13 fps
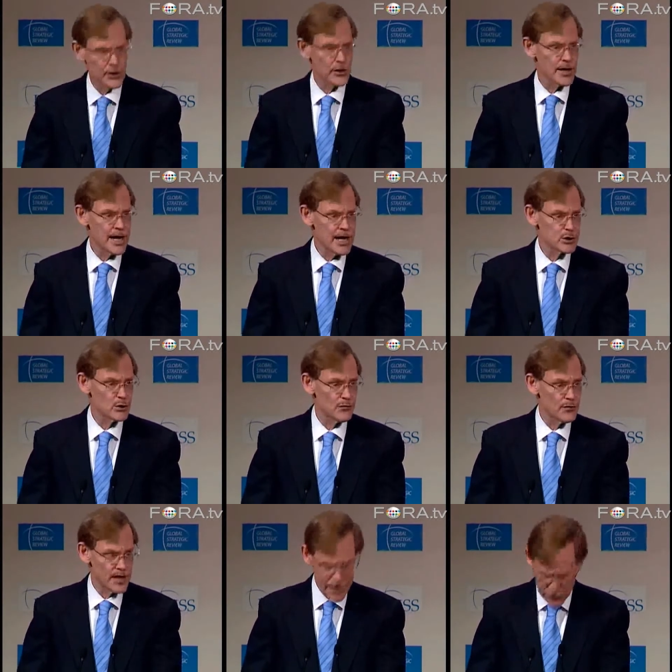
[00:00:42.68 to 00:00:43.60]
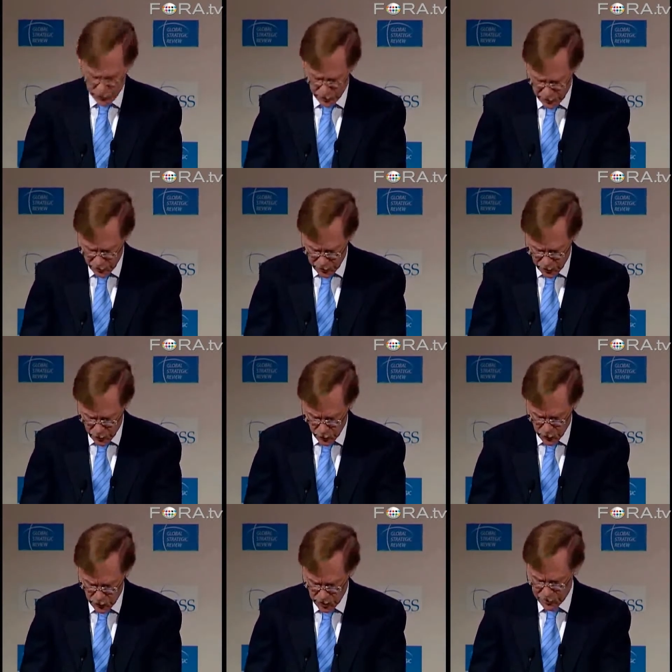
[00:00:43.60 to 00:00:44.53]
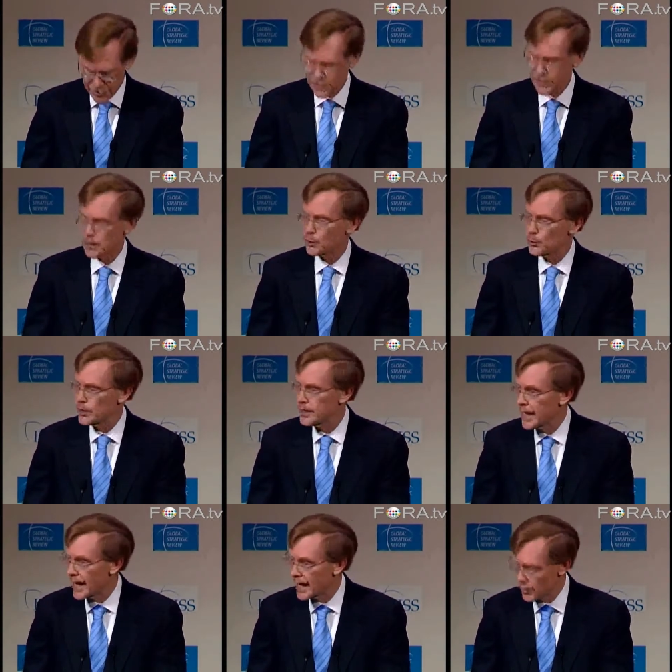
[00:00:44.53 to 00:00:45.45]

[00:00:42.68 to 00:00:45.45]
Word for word: The international financial institutions, including the